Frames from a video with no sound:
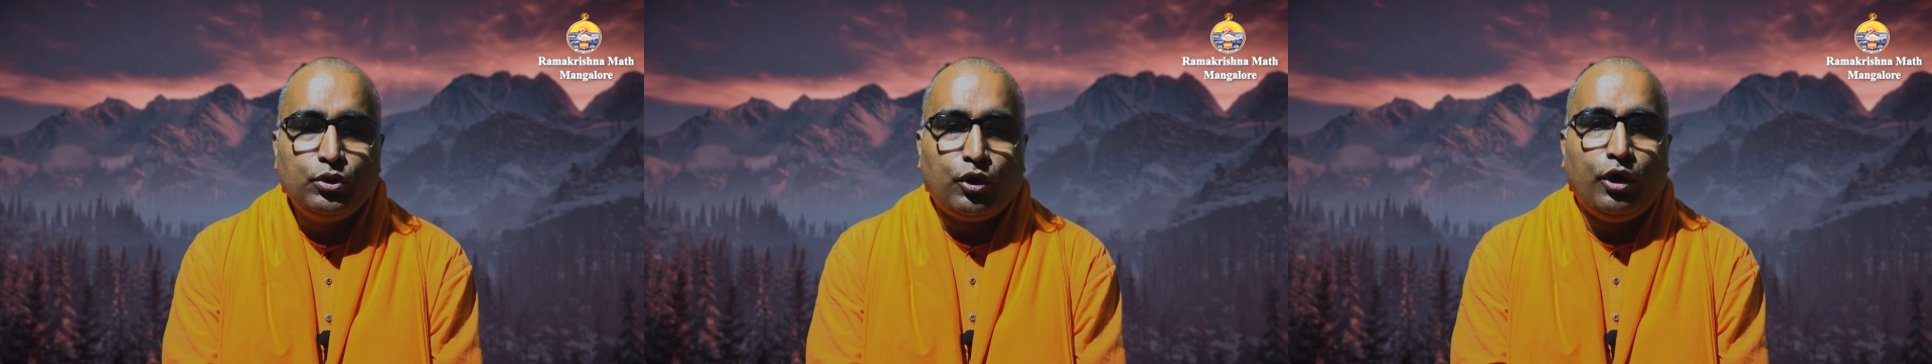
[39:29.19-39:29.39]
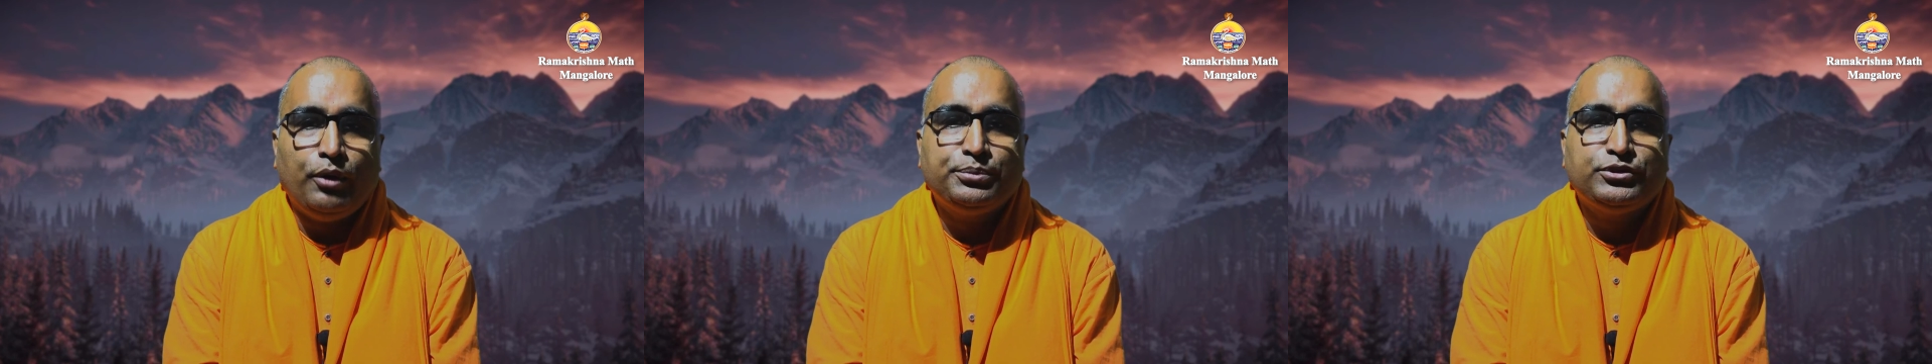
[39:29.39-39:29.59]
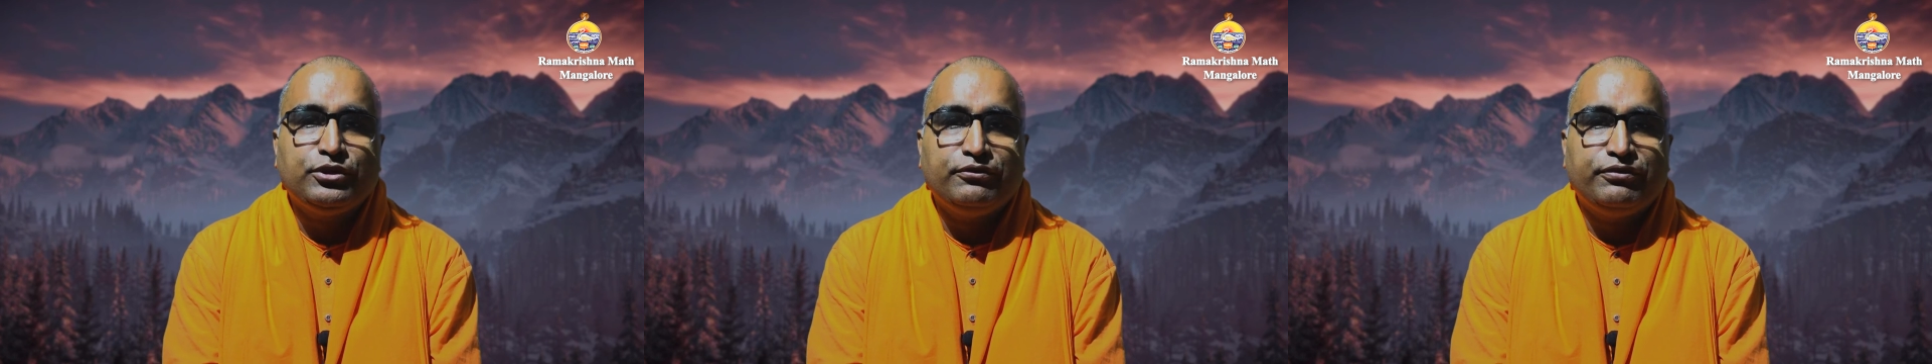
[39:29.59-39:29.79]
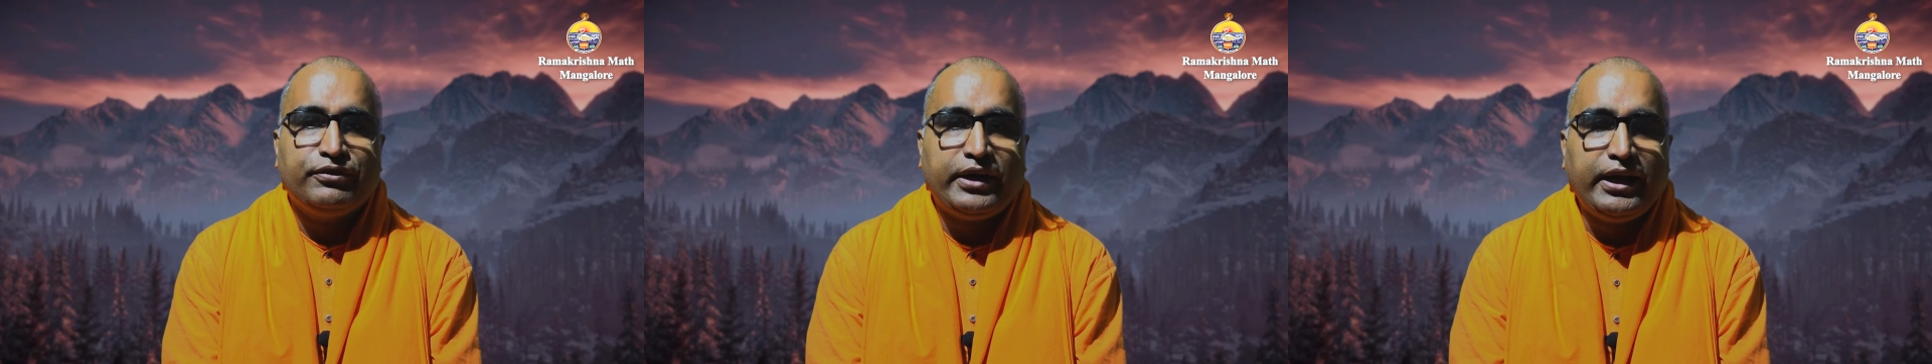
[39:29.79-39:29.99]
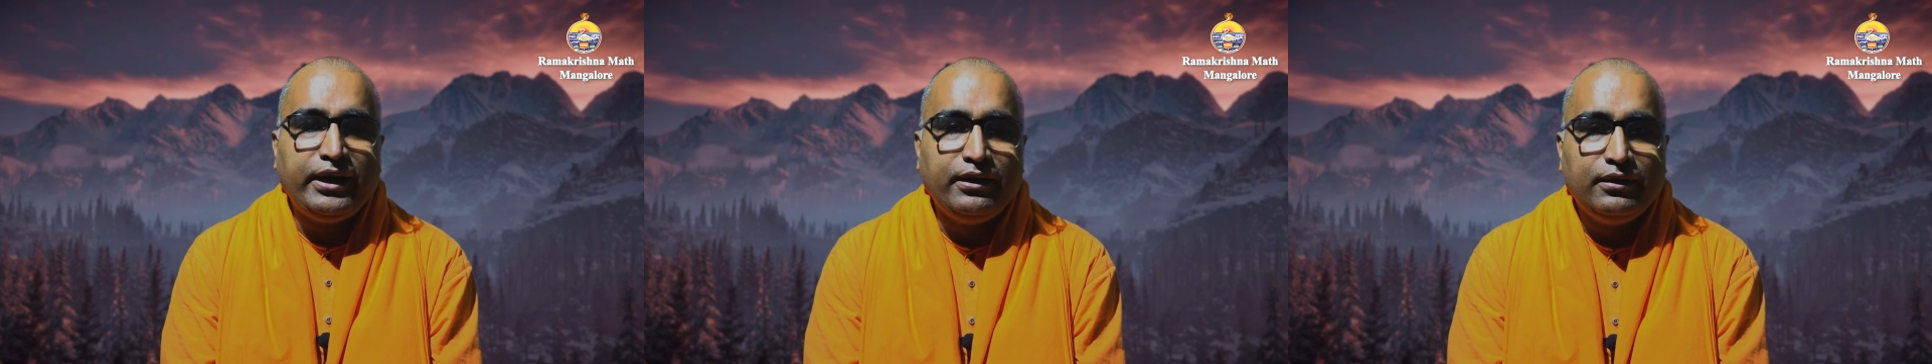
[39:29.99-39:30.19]
drops of
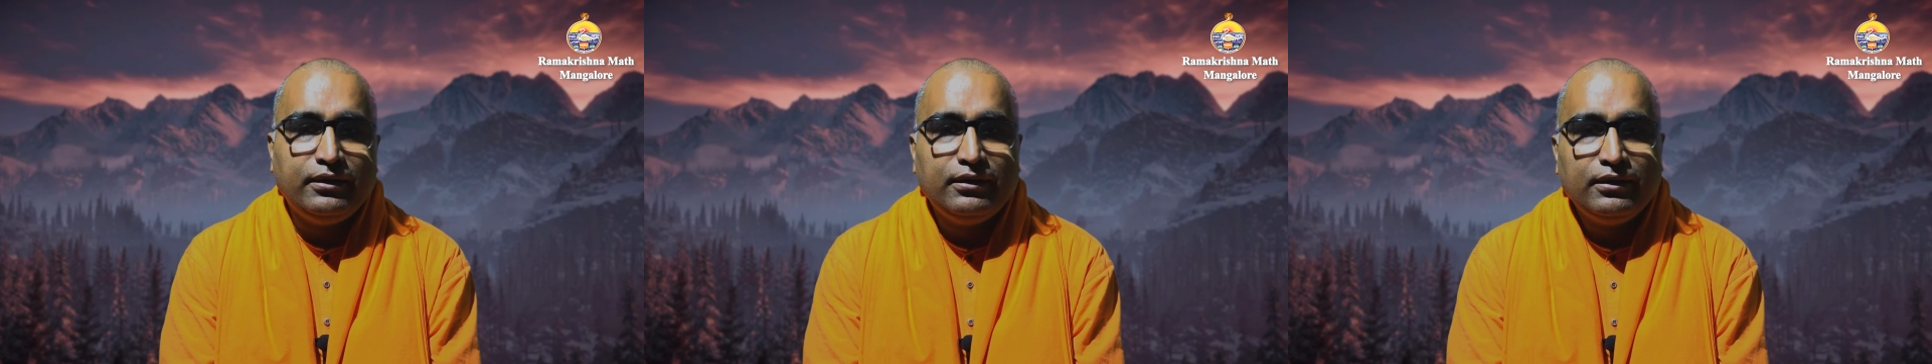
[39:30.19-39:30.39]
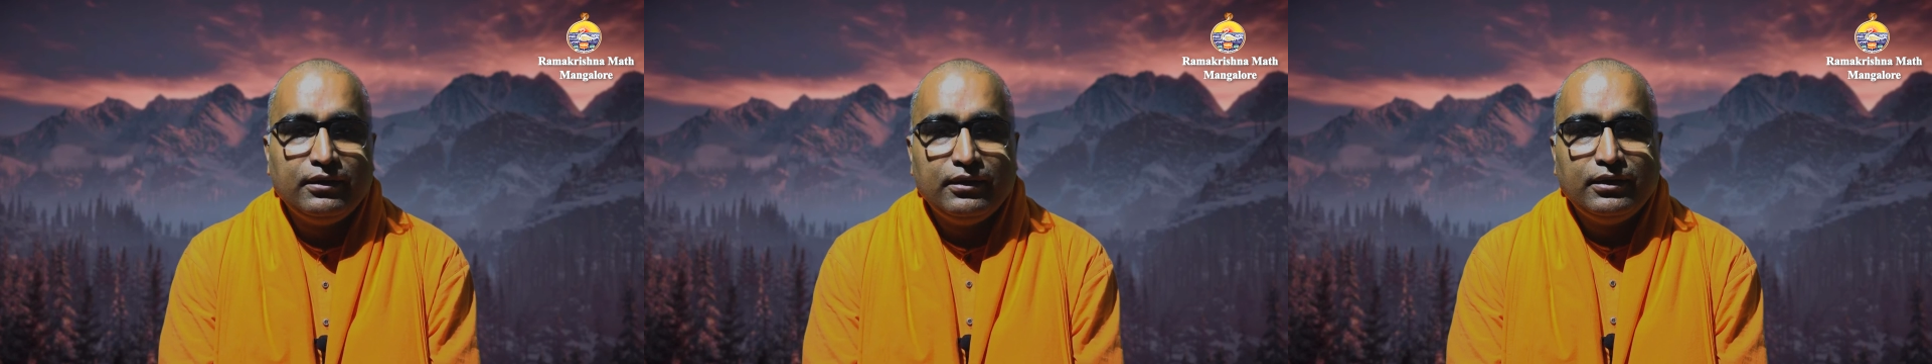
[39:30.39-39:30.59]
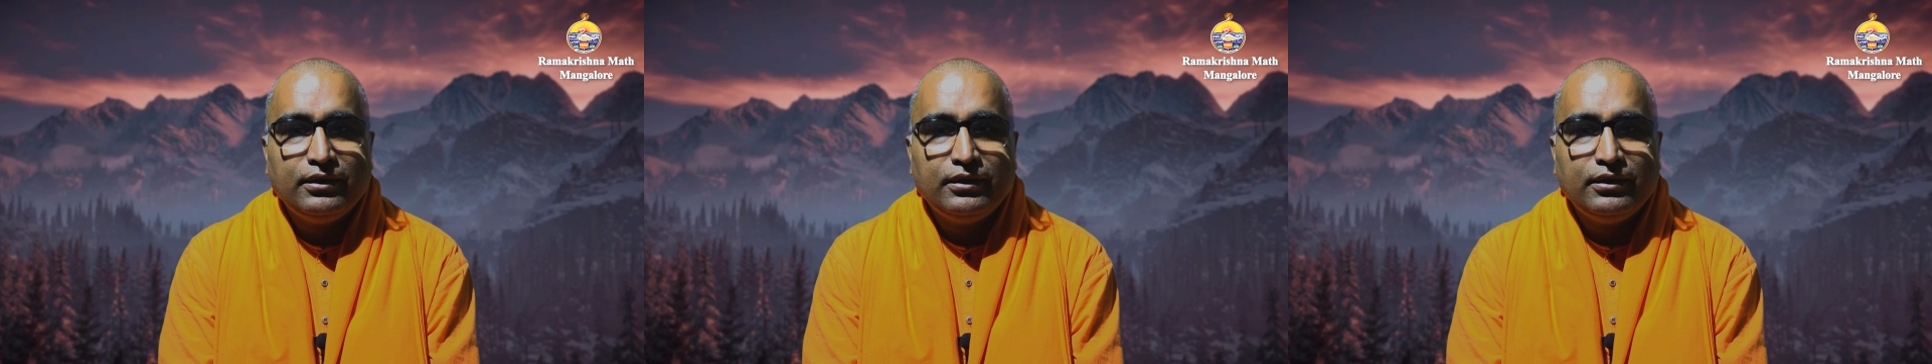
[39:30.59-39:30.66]
rain,